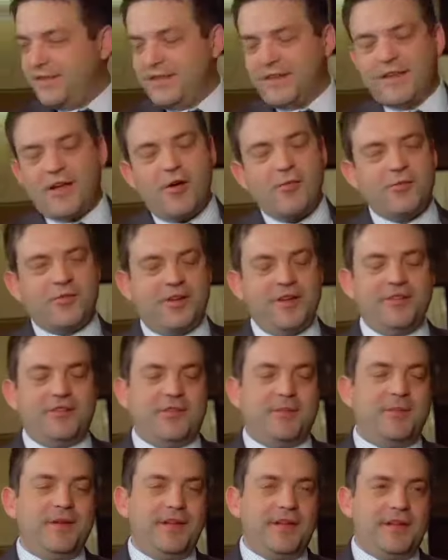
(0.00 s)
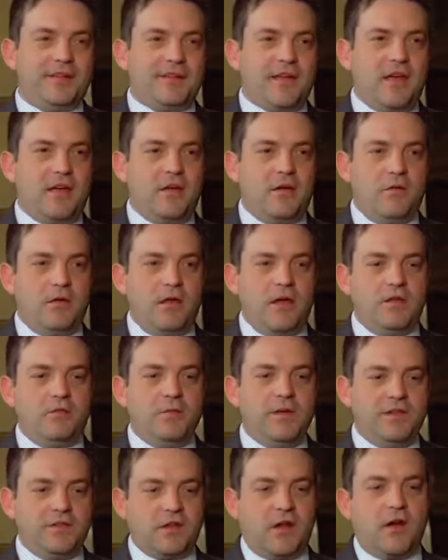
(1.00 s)
The combs are interesting because as
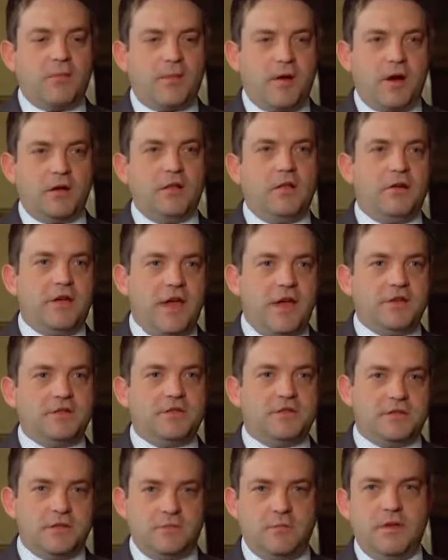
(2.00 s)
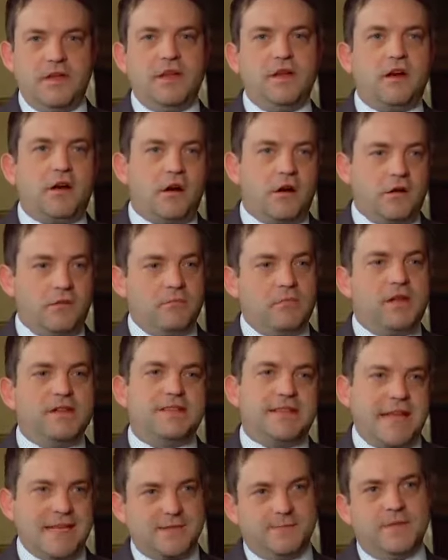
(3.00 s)
we saw PAR locations and we did our
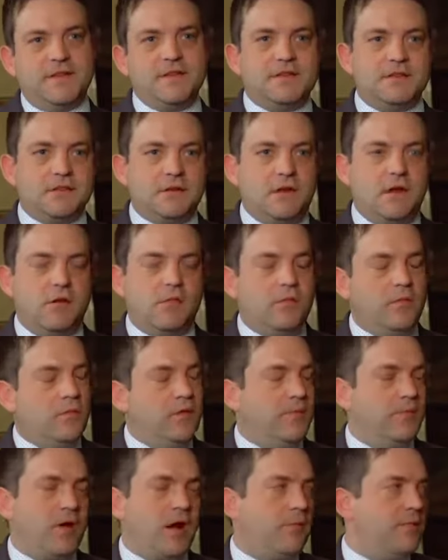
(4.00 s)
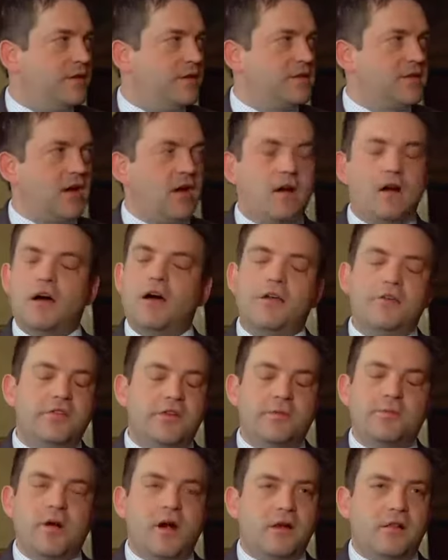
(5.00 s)
assessments, we probably saw
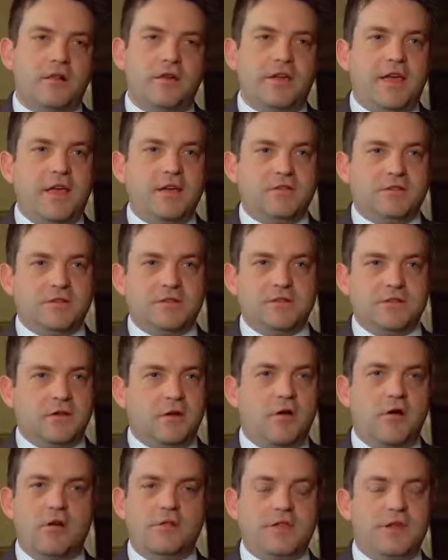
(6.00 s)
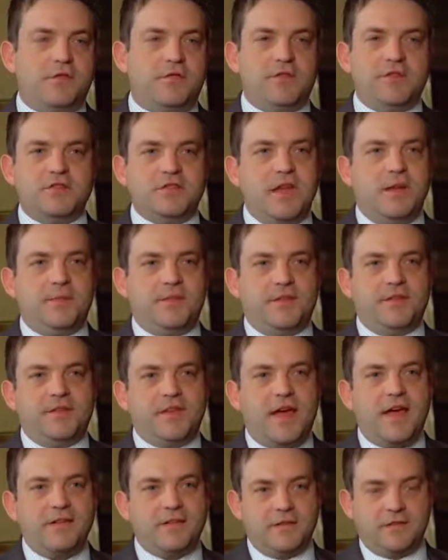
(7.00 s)
100 PAR locations, all different shapes and
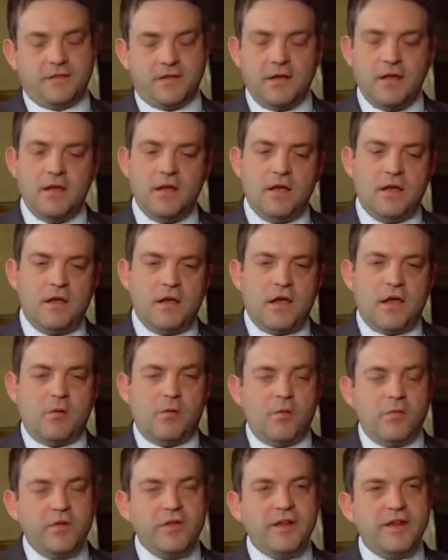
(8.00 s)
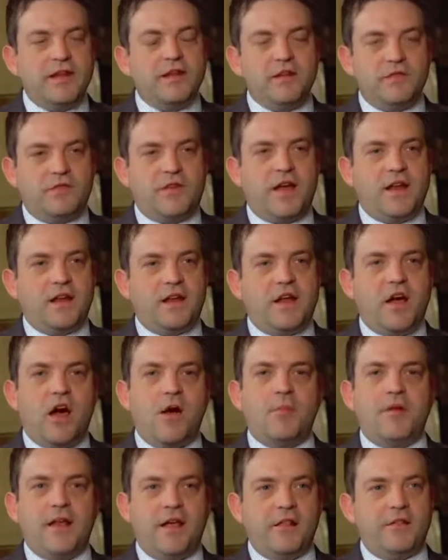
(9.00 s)
sizes. We really needed to find a
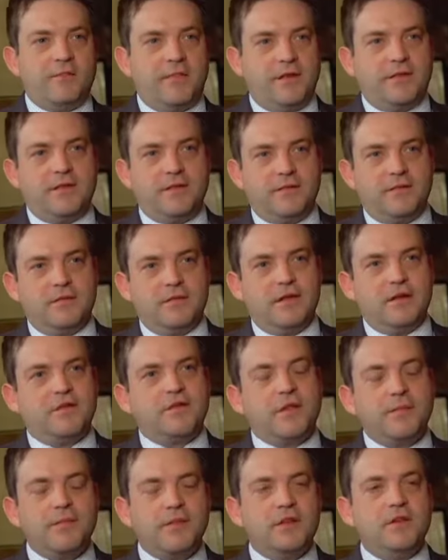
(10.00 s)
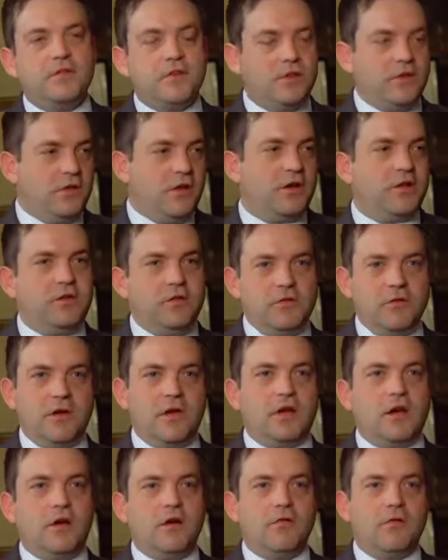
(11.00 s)
common element, something you could look to
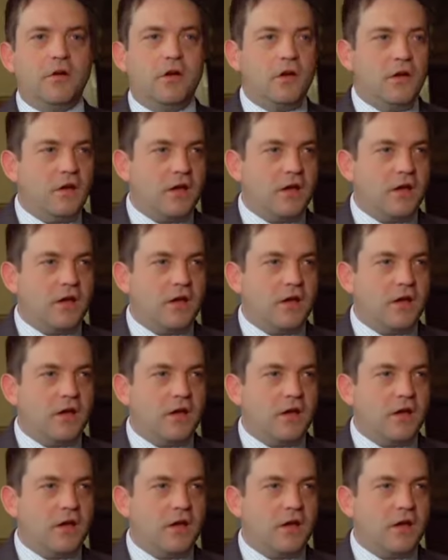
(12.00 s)
and go,